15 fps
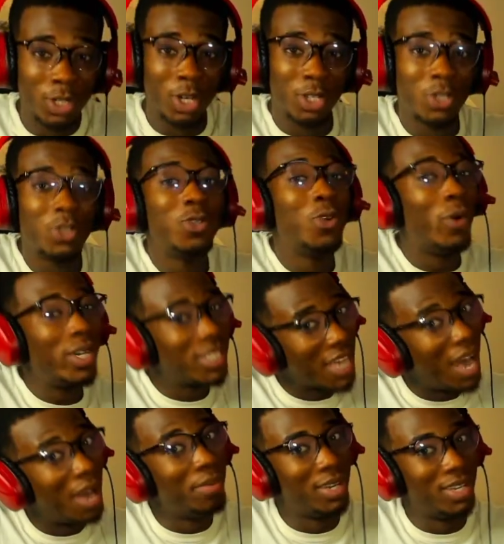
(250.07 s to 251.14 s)
us to know what
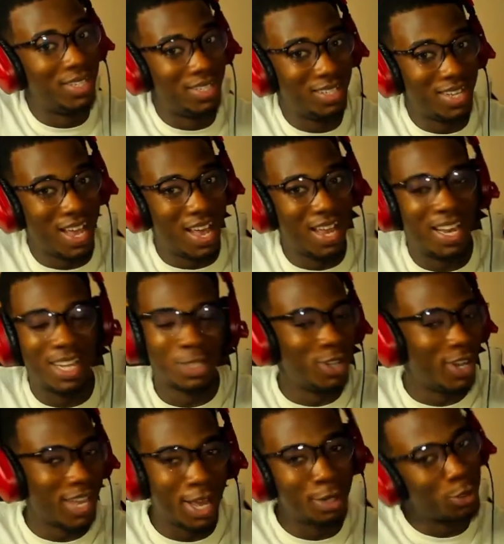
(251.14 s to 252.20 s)
time it is, yeah? Let's
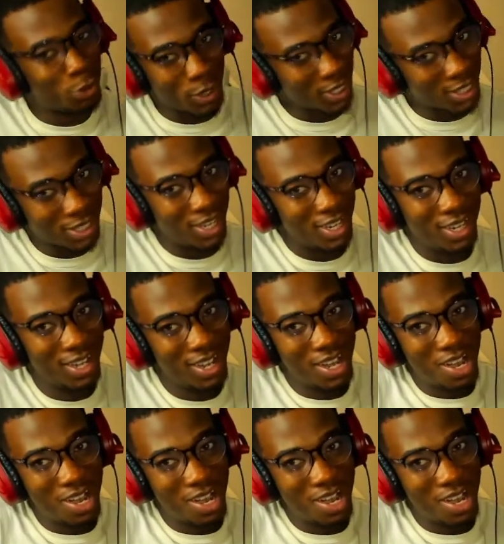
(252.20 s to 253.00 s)
not get it twisted.